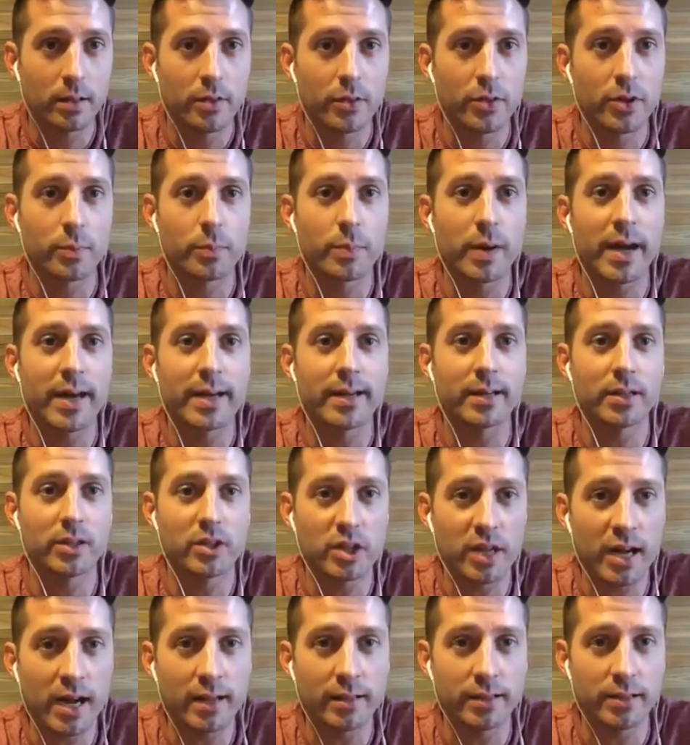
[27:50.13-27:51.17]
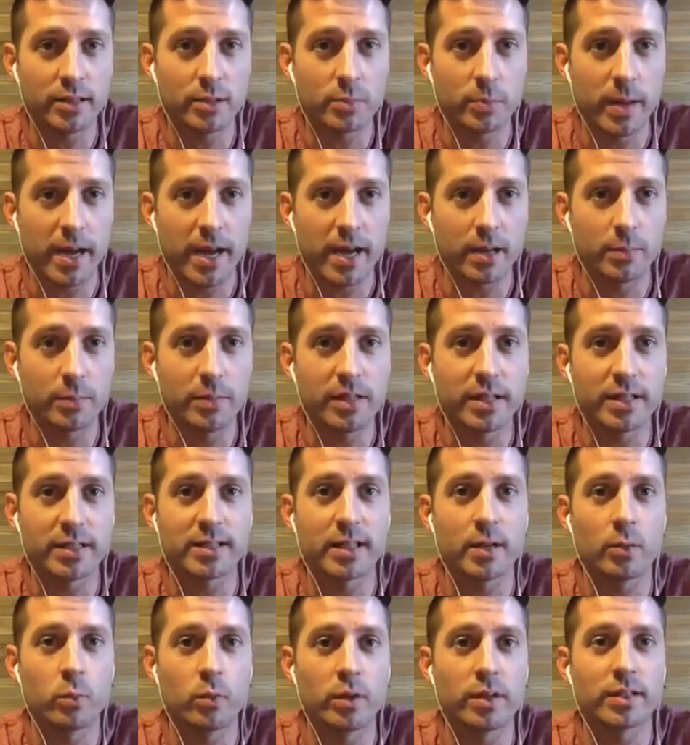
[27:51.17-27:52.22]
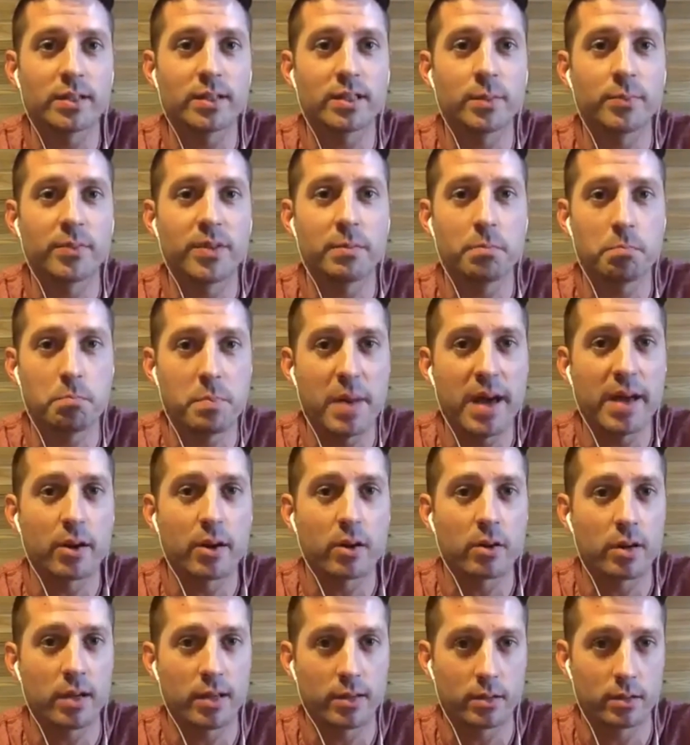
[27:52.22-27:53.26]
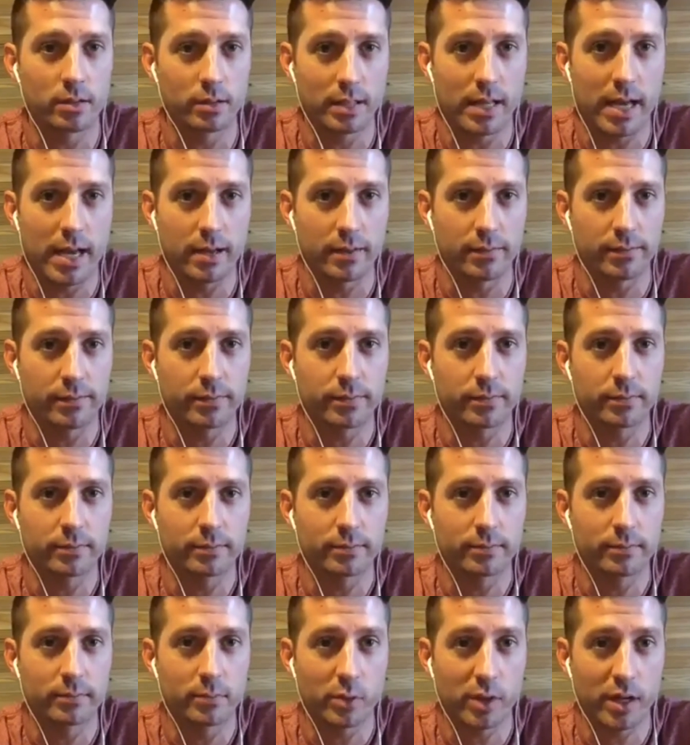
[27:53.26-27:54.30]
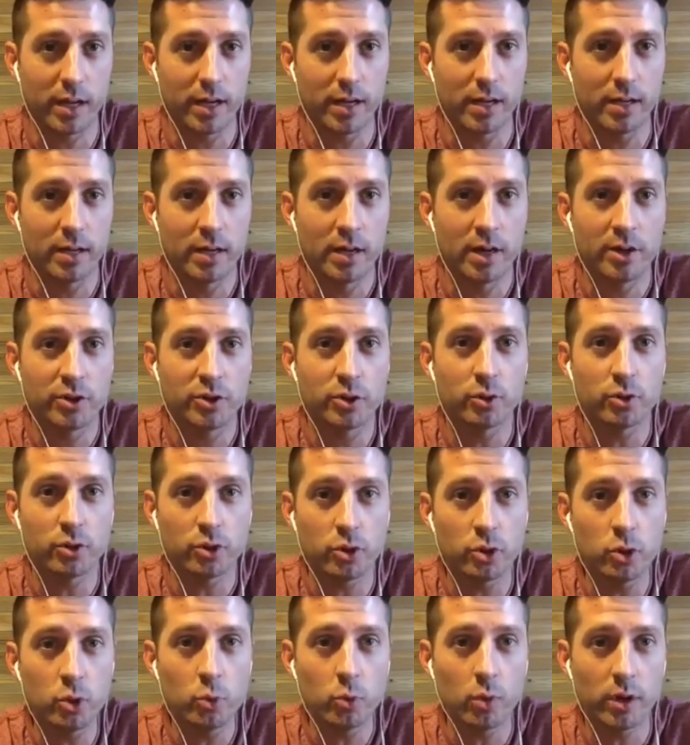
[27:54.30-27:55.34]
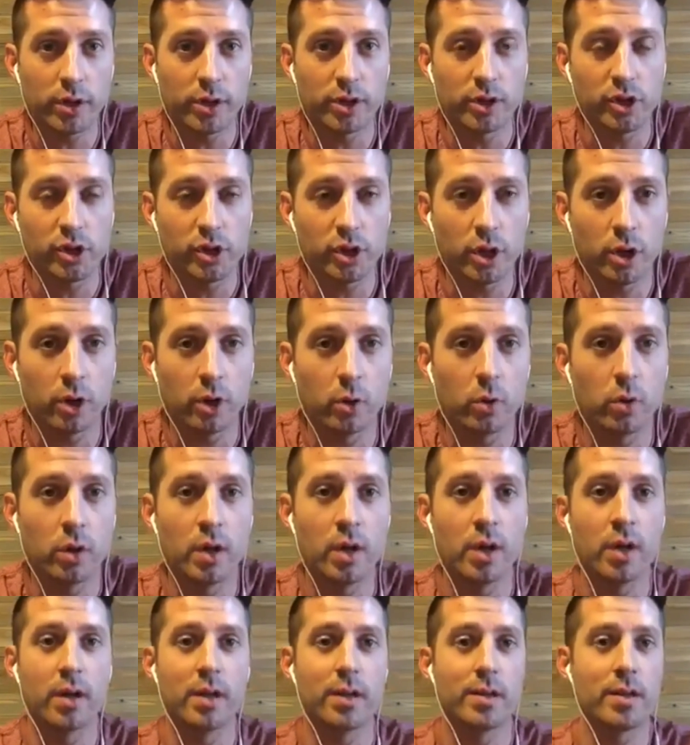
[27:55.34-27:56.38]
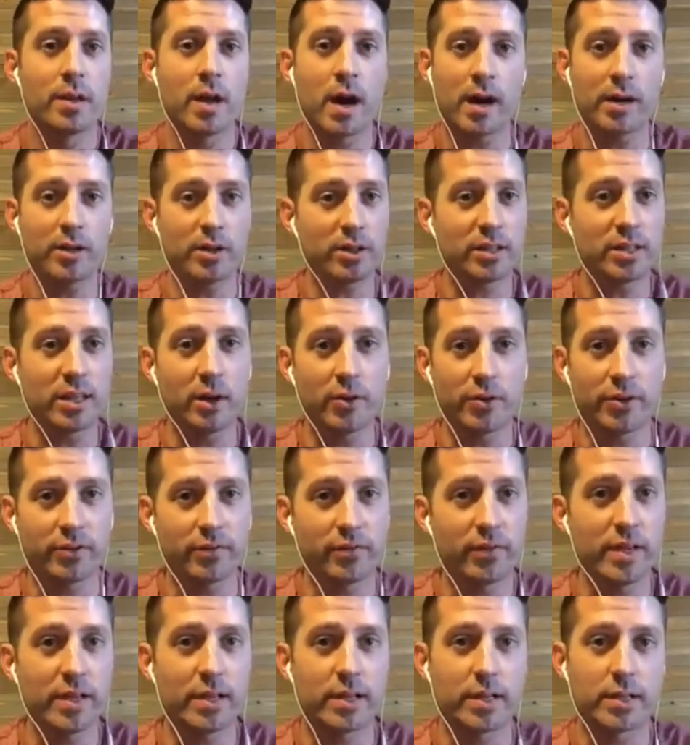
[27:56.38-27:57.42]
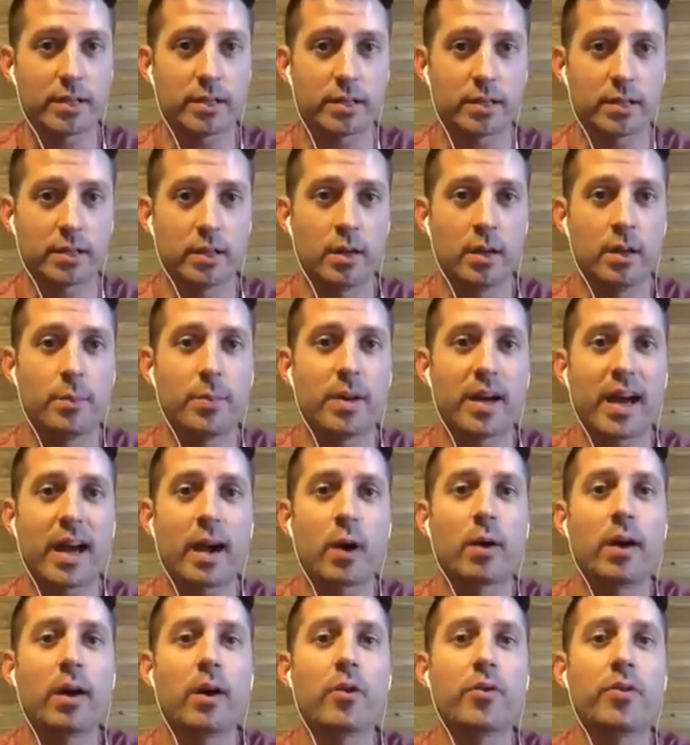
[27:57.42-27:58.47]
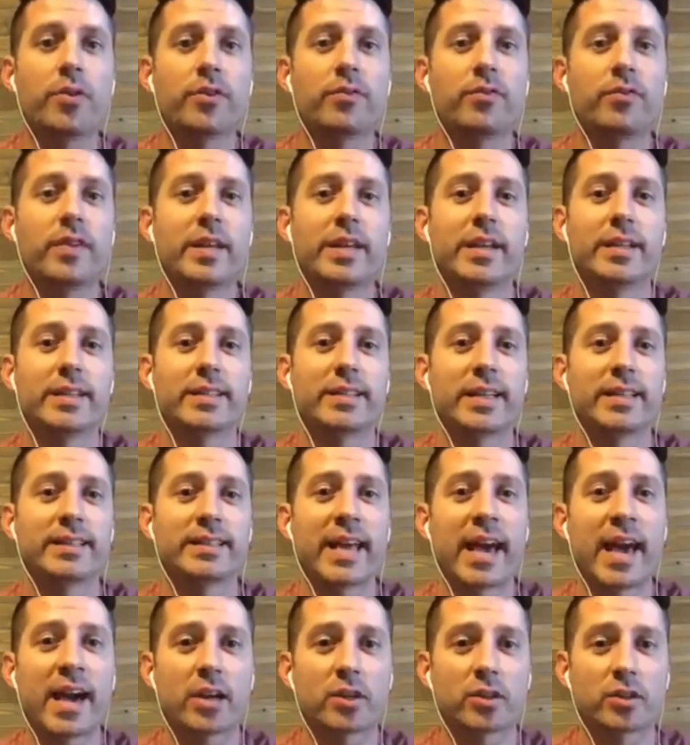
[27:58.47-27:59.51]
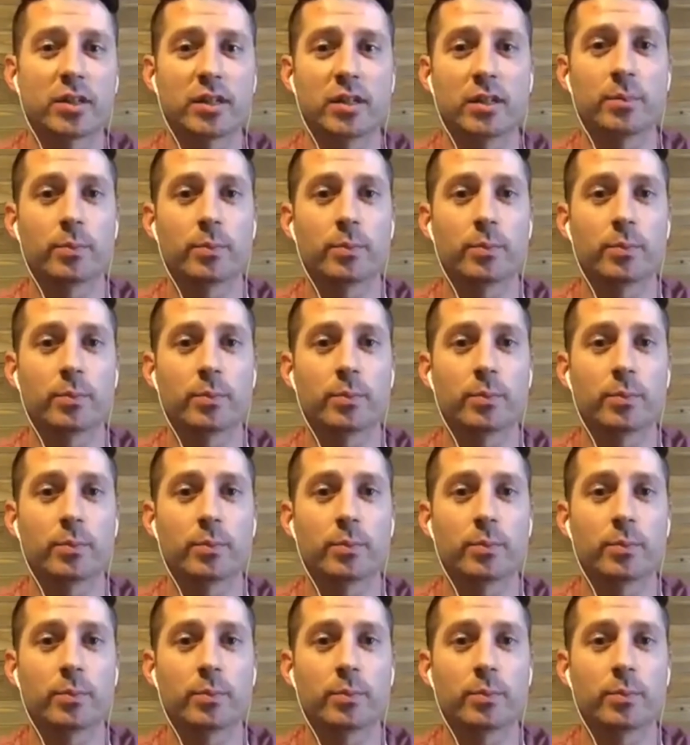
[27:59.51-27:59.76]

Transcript: They're buying a challenge pack because they want something better in their life. Okay? So you want to show not just health and fitness, but how health and fitness has actually